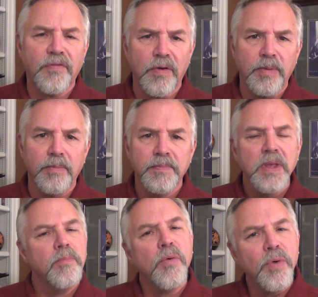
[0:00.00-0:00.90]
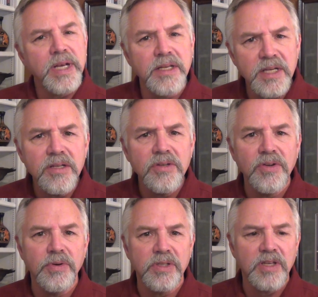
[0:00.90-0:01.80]
from them. But what he did
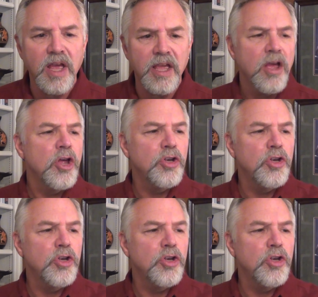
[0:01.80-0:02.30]
do is say,